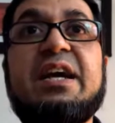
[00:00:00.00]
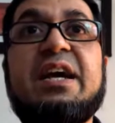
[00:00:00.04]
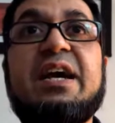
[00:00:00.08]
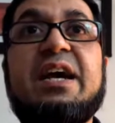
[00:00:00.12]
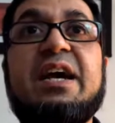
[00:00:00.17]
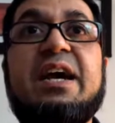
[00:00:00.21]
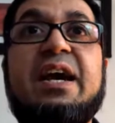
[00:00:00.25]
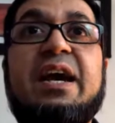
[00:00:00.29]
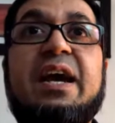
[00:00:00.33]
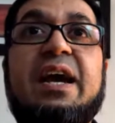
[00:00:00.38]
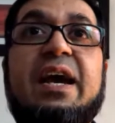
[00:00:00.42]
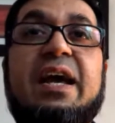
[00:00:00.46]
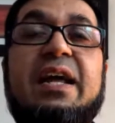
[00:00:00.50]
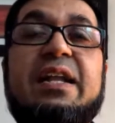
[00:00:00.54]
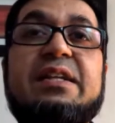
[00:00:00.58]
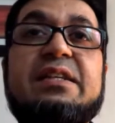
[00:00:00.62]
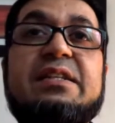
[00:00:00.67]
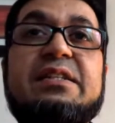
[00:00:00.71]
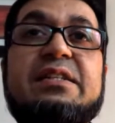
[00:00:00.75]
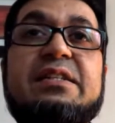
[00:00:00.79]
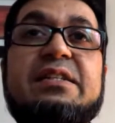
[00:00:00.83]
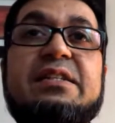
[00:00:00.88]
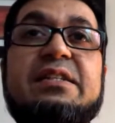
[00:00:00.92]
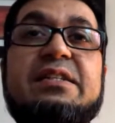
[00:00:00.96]

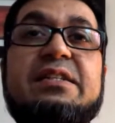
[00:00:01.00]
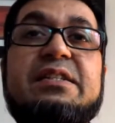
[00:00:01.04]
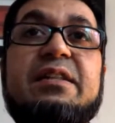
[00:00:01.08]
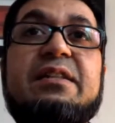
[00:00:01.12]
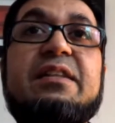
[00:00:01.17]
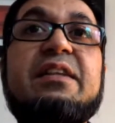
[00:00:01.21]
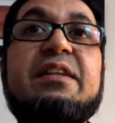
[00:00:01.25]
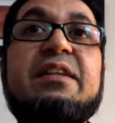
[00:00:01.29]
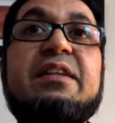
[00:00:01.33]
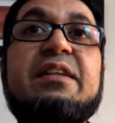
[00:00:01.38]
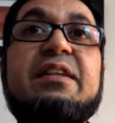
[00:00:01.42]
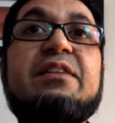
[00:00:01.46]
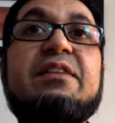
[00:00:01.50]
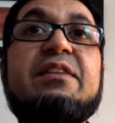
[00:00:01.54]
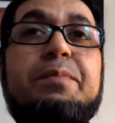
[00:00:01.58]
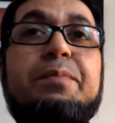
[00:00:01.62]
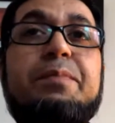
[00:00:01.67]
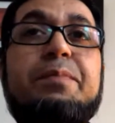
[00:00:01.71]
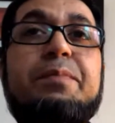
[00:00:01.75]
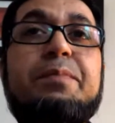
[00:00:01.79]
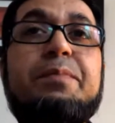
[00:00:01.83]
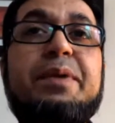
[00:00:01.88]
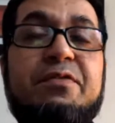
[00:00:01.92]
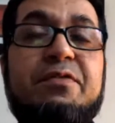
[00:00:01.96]
And this could
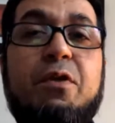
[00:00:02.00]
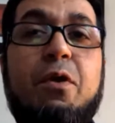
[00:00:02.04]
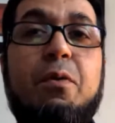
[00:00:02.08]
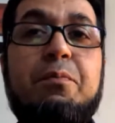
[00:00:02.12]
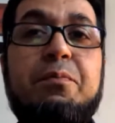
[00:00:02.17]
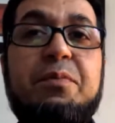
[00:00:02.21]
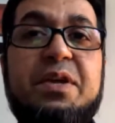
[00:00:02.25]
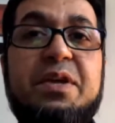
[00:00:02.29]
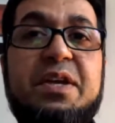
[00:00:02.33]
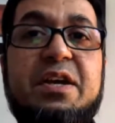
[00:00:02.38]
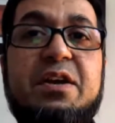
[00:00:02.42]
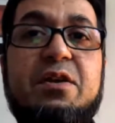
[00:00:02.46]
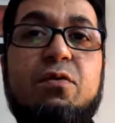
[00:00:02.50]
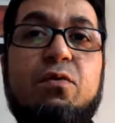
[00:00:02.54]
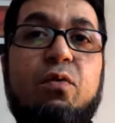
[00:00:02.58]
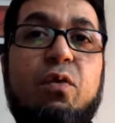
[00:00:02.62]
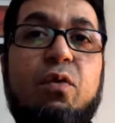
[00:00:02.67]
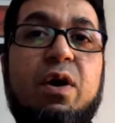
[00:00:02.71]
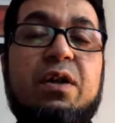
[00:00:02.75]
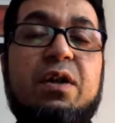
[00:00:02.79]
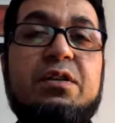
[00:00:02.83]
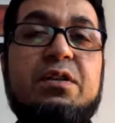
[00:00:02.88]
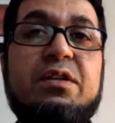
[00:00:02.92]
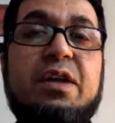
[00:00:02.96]
be from year
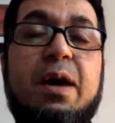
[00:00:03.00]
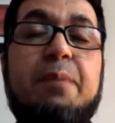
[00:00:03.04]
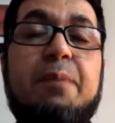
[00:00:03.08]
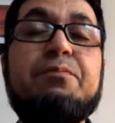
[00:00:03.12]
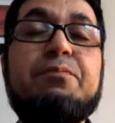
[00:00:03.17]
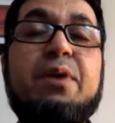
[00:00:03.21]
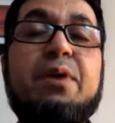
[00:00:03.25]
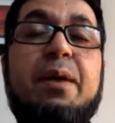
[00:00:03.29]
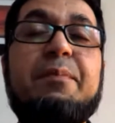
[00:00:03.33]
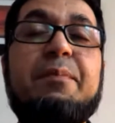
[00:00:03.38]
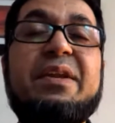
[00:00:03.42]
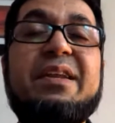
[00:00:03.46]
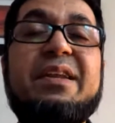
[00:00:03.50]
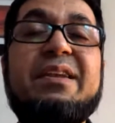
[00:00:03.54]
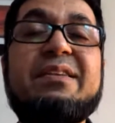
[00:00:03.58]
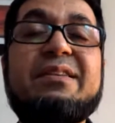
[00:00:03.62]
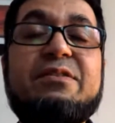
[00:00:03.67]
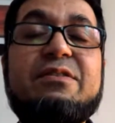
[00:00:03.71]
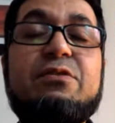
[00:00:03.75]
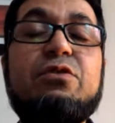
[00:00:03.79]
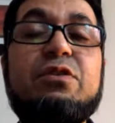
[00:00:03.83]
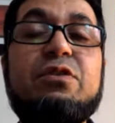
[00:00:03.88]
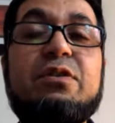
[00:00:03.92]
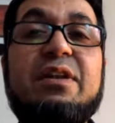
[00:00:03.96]
1 up. I mean, it
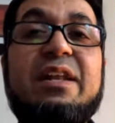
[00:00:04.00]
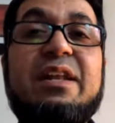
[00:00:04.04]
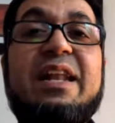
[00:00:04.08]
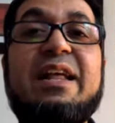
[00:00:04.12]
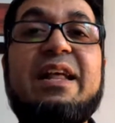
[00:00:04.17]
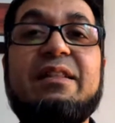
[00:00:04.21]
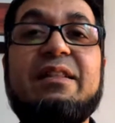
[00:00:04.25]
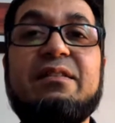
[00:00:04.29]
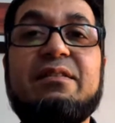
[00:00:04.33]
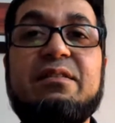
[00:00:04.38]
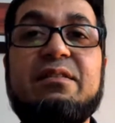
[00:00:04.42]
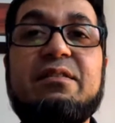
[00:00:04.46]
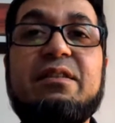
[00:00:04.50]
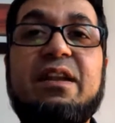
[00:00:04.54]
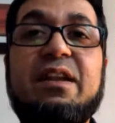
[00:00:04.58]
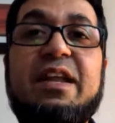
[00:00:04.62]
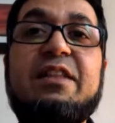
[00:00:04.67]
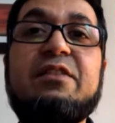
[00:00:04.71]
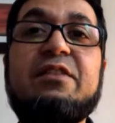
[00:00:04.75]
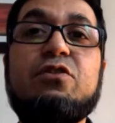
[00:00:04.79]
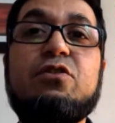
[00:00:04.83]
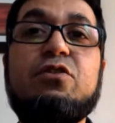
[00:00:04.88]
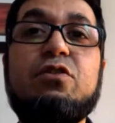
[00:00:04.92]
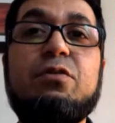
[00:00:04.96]
could the
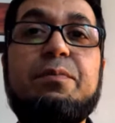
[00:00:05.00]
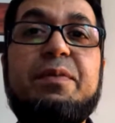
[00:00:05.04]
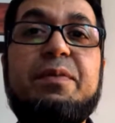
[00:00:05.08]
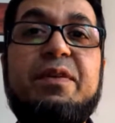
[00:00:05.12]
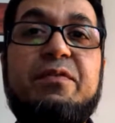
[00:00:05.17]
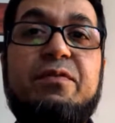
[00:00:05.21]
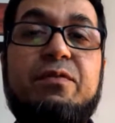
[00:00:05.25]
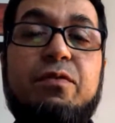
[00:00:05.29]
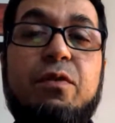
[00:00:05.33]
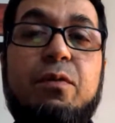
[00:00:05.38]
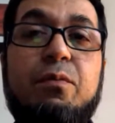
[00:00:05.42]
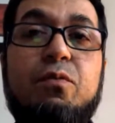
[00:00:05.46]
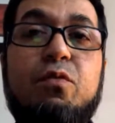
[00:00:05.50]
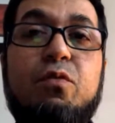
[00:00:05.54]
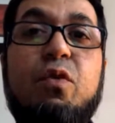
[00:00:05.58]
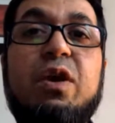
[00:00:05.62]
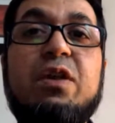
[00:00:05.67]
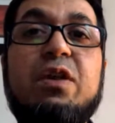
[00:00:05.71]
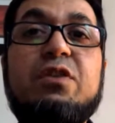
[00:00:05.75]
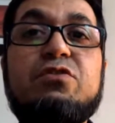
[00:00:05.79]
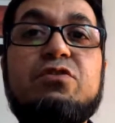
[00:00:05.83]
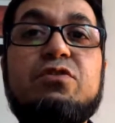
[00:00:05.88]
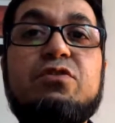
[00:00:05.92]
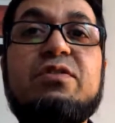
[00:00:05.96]
length could be from
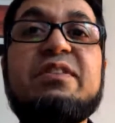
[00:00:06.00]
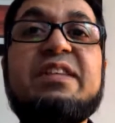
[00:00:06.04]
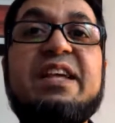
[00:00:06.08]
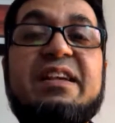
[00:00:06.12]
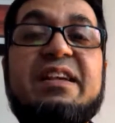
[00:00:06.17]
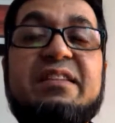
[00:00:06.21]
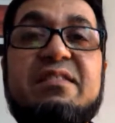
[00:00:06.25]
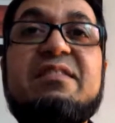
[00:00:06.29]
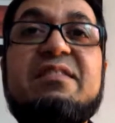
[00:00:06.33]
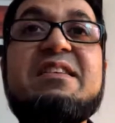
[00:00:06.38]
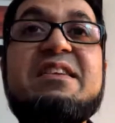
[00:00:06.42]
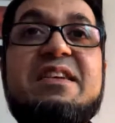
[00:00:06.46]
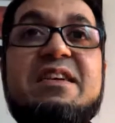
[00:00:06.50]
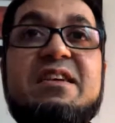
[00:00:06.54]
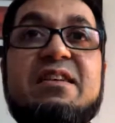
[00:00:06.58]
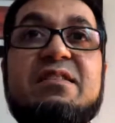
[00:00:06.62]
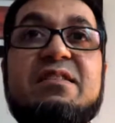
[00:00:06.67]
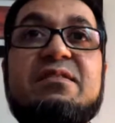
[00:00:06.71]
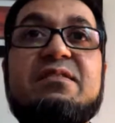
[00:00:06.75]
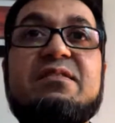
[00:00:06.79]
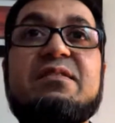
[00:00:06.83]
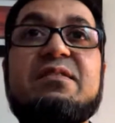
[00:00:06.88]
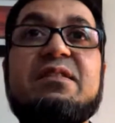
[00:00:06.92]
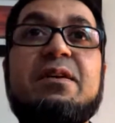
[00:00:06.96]
1 to 6
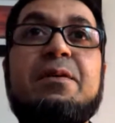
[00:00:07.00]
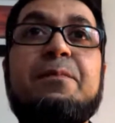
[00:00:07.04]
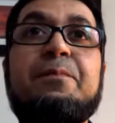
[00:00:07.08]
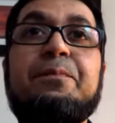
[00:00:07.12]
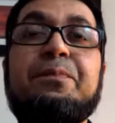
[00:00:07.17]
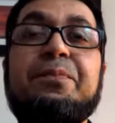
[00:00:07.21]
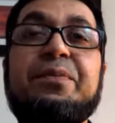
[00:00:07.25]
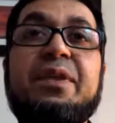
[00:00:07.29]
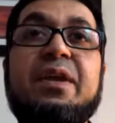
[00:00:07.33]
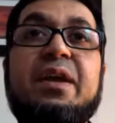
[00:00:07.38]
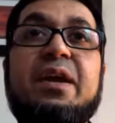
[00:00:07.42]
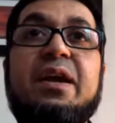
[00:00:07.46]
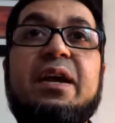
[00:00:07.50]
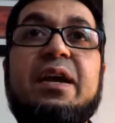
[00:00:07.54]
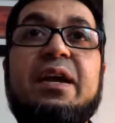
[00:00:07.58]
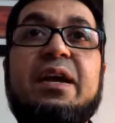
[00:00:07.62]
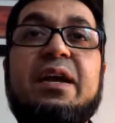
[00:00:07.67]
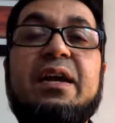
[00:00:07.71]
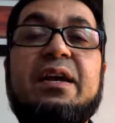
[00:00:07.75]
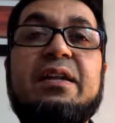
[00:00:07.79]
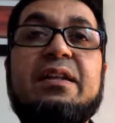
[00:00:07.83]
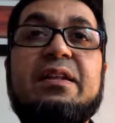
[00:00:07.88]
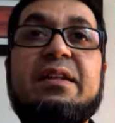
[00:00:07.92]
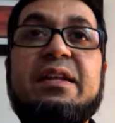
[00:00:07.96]
years.
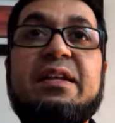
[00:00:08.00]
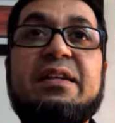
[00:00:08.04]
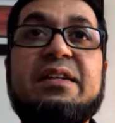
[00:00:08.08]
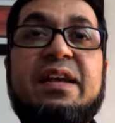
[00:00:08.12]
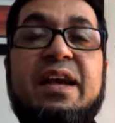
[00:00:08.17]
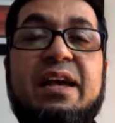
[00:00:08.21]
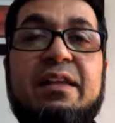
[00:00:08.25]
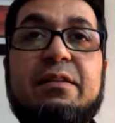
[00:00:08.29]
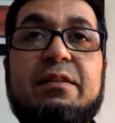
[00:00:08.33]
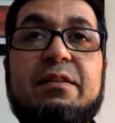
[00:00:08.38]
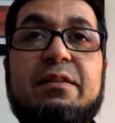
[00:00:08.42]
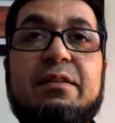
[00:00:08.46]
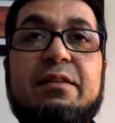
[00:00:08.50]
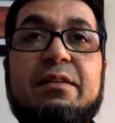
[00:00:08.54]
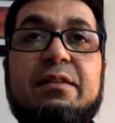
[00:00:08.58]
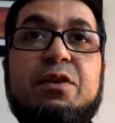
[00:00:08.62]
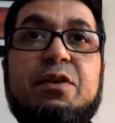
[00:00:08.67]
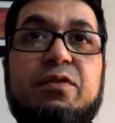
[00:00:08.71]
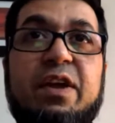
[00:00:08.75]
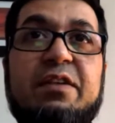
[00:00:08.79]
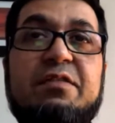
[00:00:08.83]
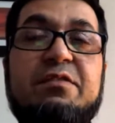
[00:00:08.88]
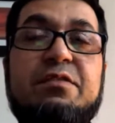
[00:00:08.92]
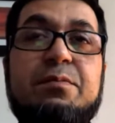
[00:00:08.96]
It has a bit of
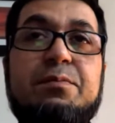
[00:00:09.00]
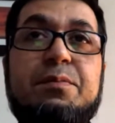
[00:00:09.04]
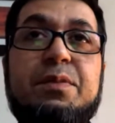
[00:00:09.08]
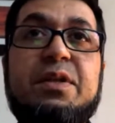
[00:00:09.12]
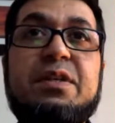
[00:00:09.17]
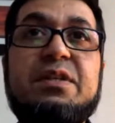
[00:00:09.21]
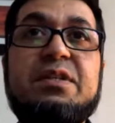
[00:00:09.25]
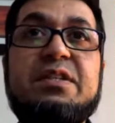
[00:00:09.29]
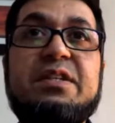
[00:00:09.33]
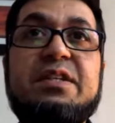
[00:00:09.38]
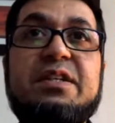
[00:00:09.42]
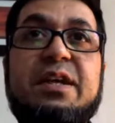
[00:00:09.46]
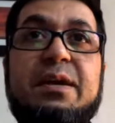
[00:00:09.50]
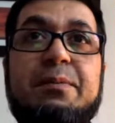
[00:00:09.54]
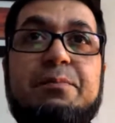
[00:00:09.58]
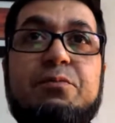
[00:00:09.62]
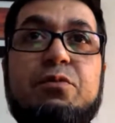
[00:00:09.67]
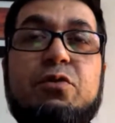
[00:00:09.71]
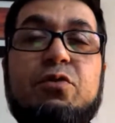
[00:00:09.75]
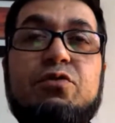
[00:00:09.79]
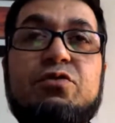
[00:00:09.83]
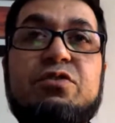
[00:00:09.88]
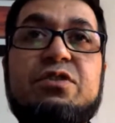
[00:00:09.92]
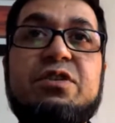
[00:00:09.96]
flexibility
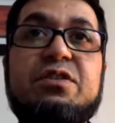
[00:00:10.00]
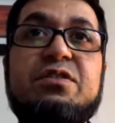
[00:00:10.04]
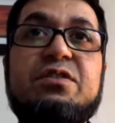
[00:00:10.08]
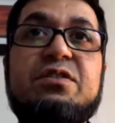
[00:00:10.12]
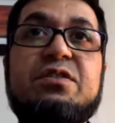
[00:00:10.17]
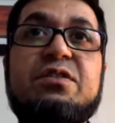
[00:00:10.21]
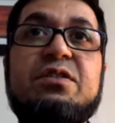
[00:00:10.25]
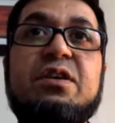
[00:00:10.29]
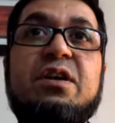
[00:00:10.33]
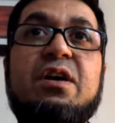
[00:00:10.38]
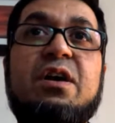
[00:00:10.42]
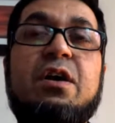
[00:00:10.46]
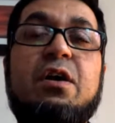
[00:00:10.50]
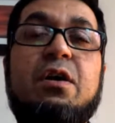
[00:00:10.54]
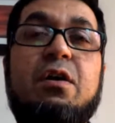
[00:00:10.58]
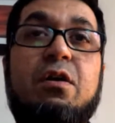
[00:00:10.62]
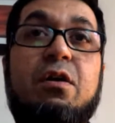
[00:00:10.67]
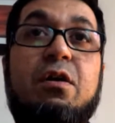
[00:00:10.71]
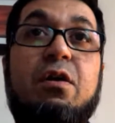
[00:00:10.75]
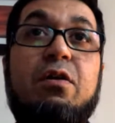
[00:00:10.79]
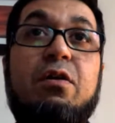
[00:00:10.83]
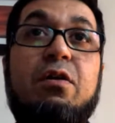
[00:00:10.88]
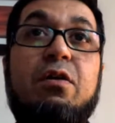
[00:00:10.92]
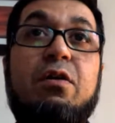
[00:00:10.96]
approaches,
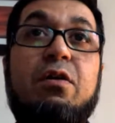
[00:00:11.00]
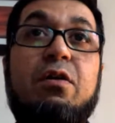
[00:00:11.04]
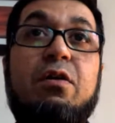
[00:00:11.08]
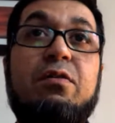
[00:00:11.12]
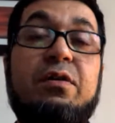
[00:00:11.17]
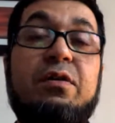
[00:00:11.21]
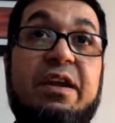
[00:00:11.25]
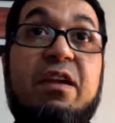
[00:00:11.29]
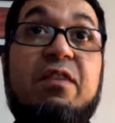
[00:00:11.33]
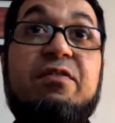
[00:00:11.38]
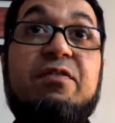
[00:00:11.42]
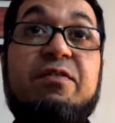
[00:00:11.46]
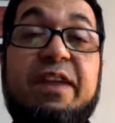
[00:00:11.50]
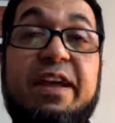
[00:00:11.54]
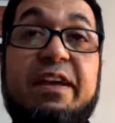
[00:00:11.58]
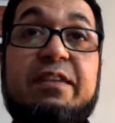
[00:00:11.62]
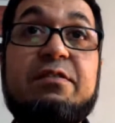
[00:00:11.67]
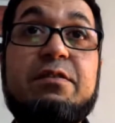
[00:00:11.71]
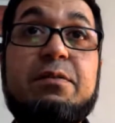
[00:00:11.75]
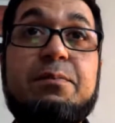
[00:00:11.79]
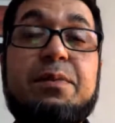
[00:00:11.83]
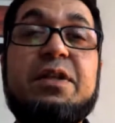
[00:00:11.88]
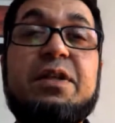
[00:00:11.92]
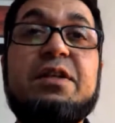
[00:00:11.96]
or there are
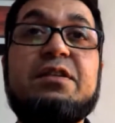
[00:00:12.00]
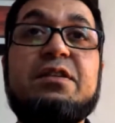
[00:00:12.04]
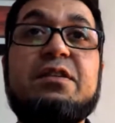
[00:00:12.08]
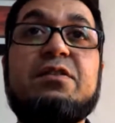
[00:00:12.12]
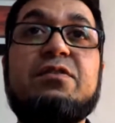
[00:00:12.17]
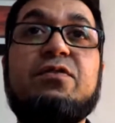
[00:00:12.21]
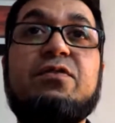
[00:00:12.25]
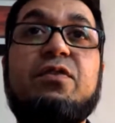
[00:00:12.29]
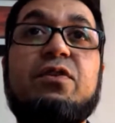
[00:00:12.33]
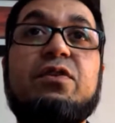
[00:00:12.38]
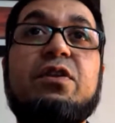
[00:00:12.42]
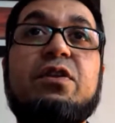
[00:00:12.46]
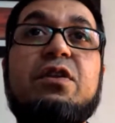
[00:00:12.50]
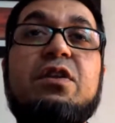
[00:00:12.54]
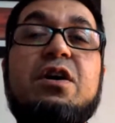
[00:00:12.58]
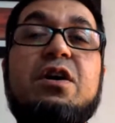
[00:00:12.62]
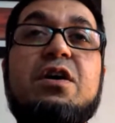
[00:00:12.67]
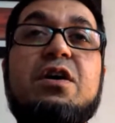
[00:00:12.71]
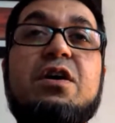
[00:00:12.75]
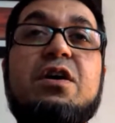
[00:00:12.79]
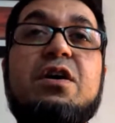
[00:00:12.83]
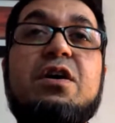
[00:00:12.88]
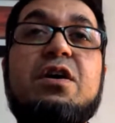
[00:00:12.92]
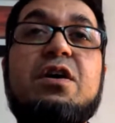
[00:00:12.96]
flexibilities for the
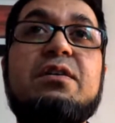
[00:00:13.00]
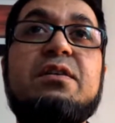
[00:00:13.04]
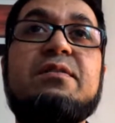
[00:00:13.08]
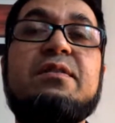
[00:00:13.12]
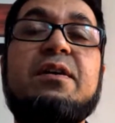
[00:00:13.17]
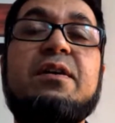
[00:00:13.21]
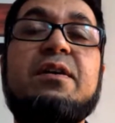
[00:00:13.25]
learners,